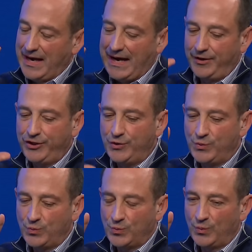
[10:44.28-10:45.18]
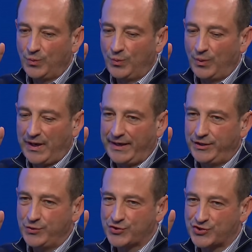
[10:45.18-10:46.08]
How do you how
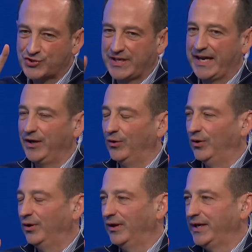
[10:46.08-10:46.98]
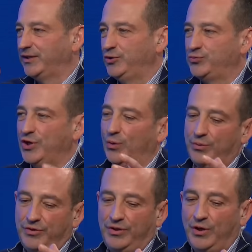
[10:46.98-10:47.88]
do you scale? Like you
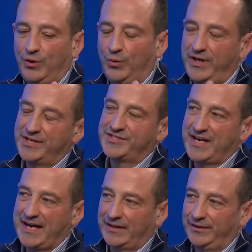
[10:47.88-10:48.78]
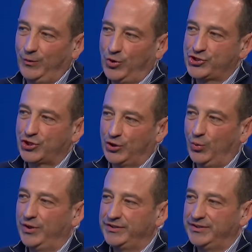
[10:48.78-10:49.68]
don't know exactly what you're
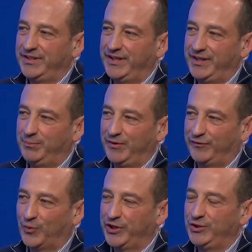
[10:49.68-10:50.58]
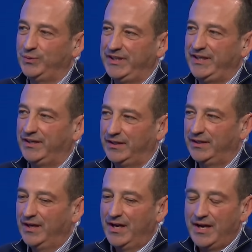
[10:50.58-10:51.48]
going to need before you need it.
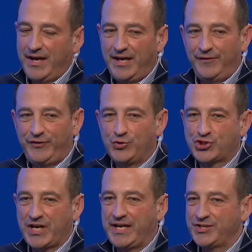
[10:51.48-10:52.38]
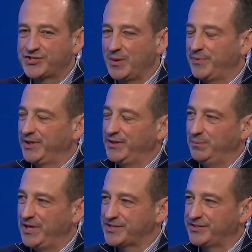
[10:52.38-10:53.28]
And if you change something in the
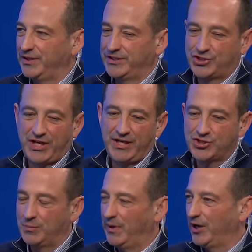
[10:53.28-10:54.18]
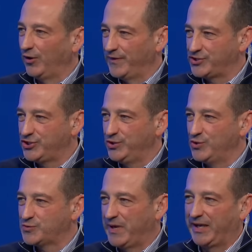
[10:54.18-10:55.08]
mix, like change a model that you
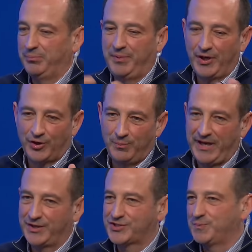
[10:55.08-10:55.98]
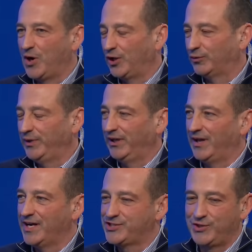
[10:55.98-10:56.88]
use, make it bigger, make it smaller,
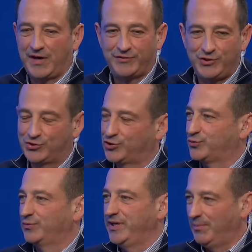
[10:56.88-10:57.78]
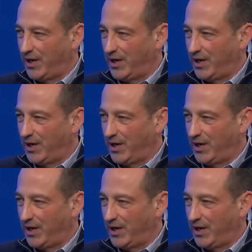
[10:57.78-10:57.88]
realize you have to use three